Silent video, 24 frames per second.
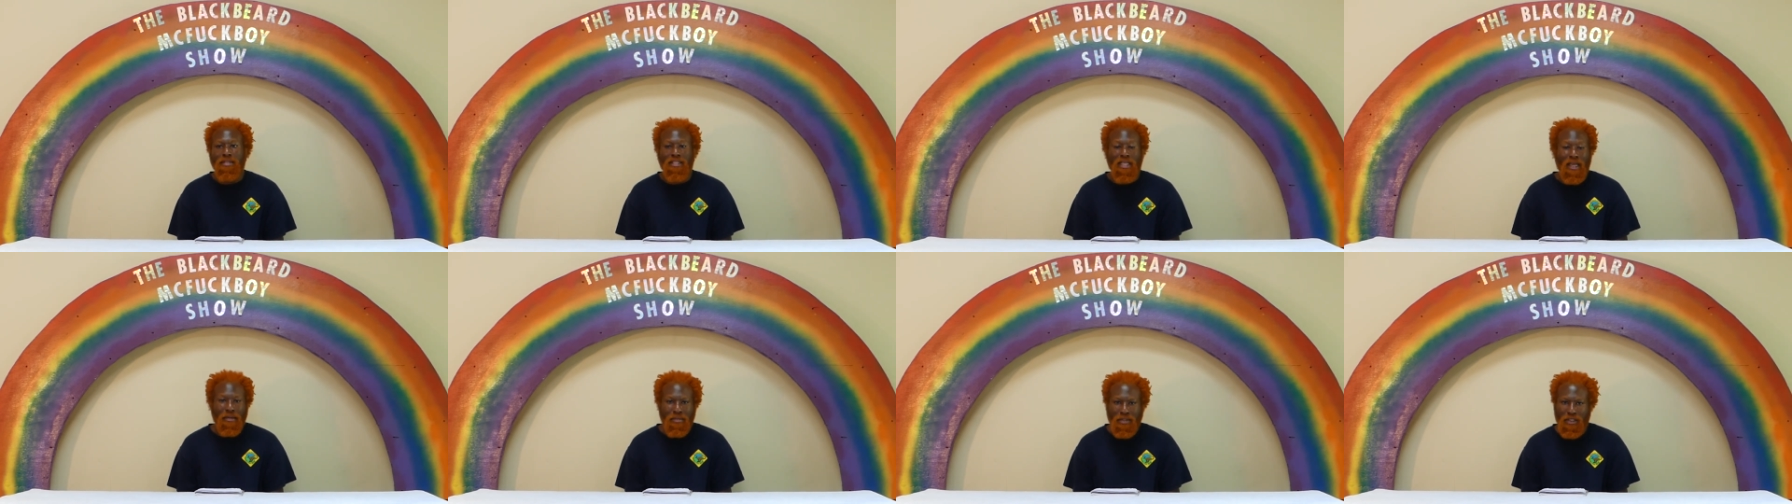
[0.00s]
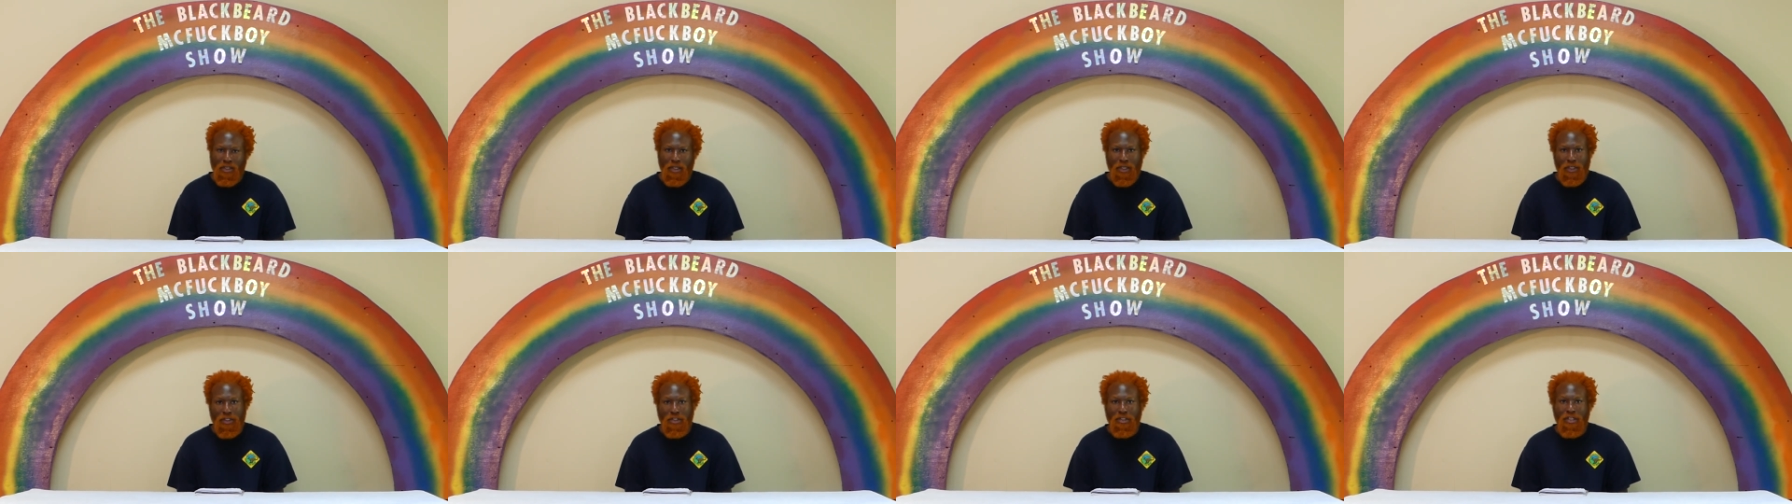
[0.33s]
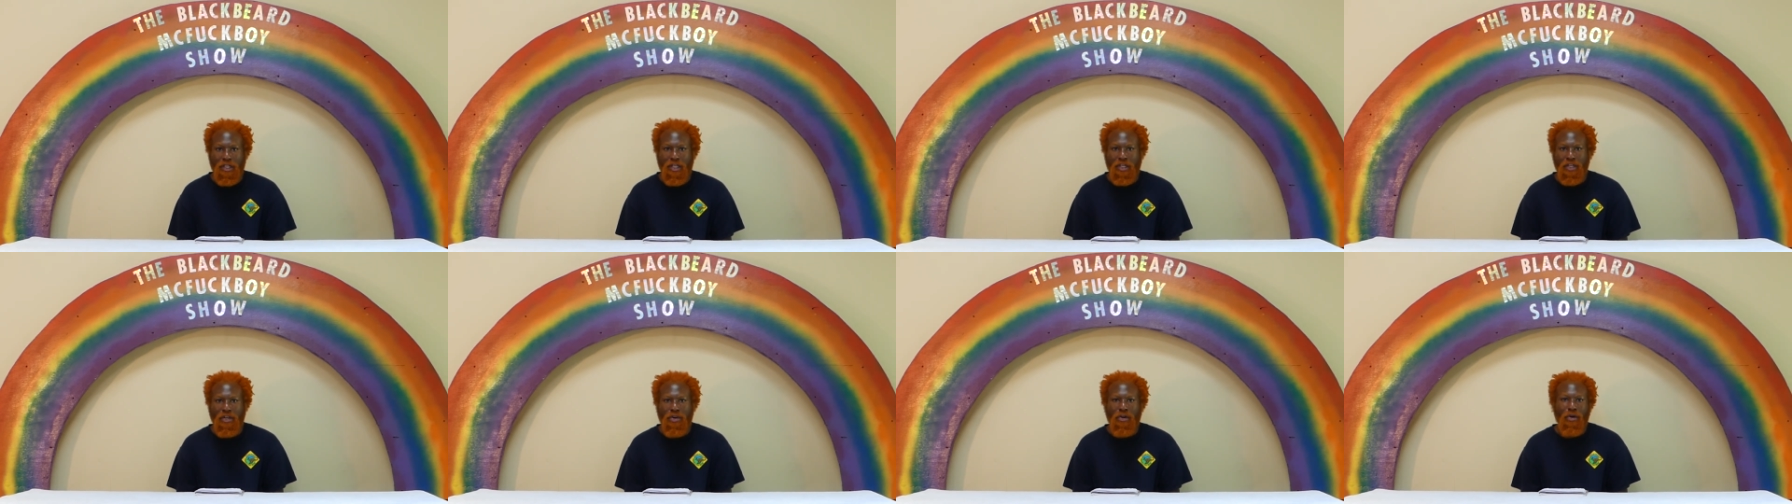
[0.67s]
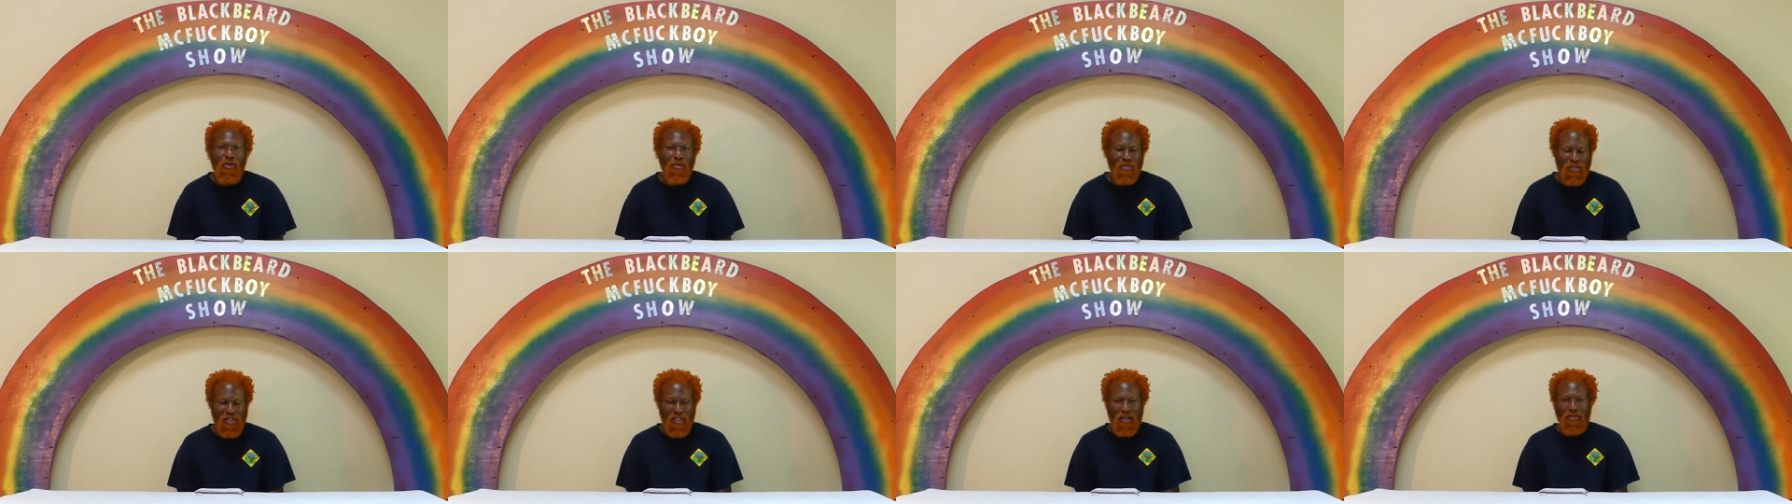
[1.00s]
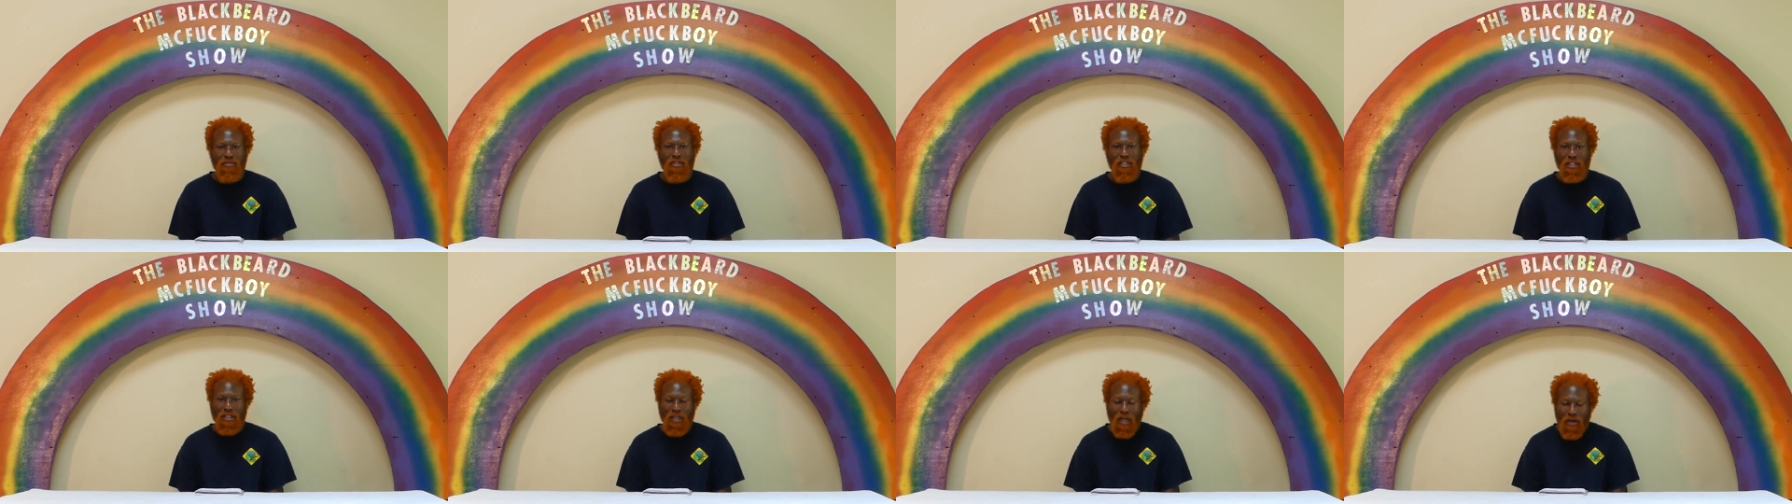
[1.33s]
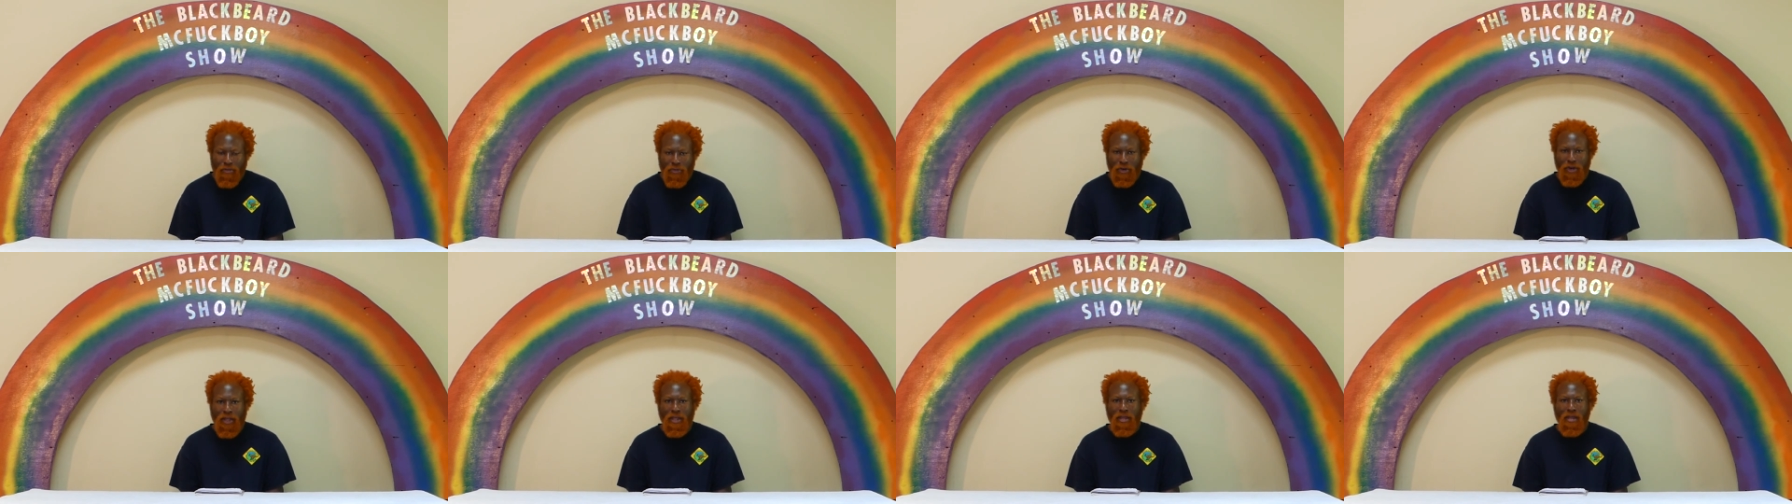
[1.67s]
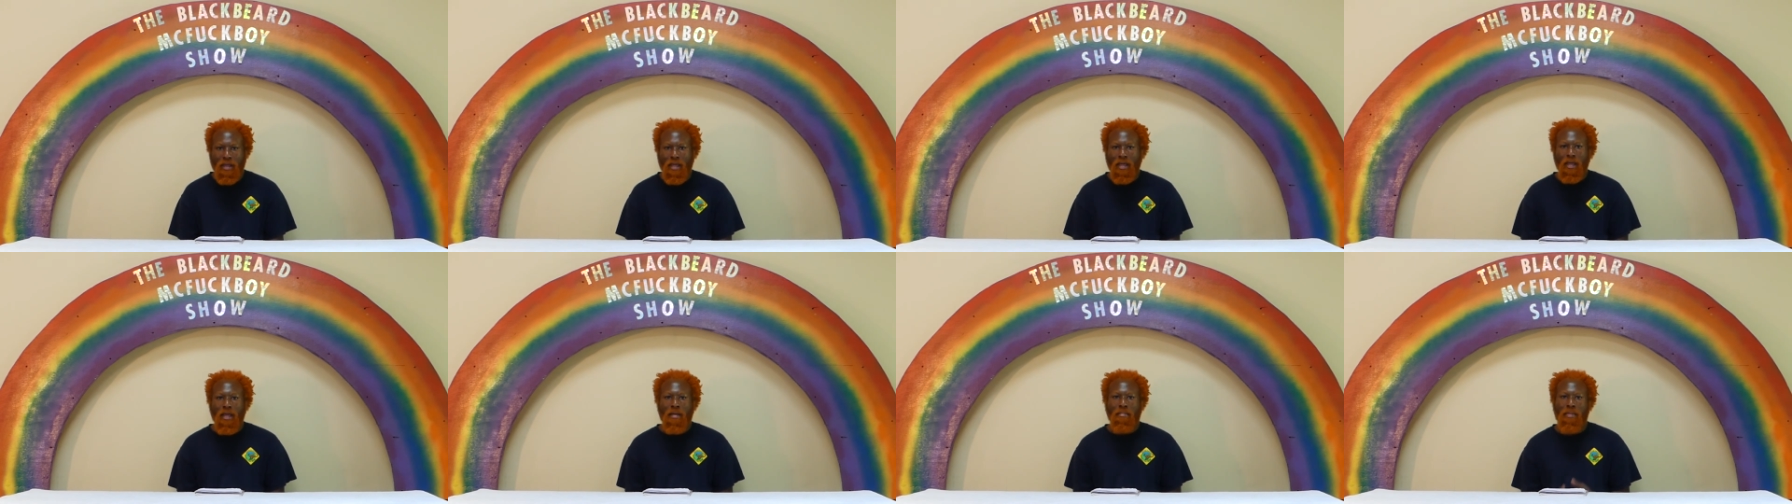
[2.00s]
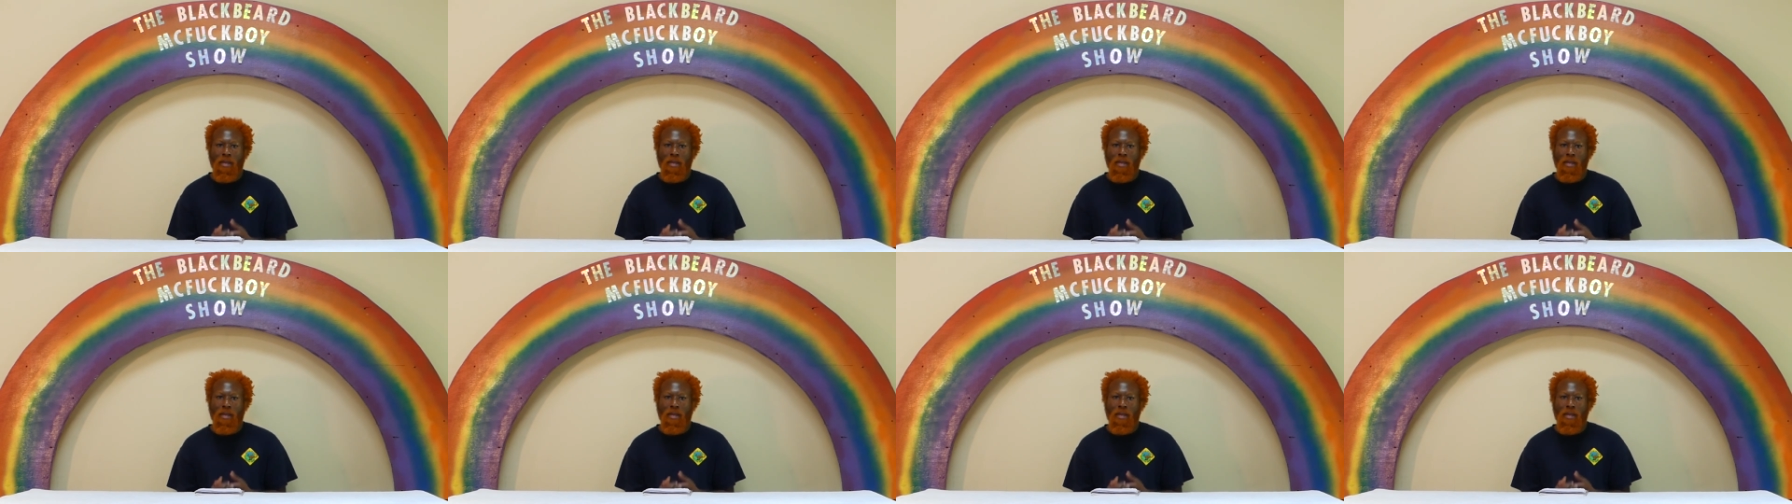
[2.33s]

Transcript: sabotaging your own self-discovery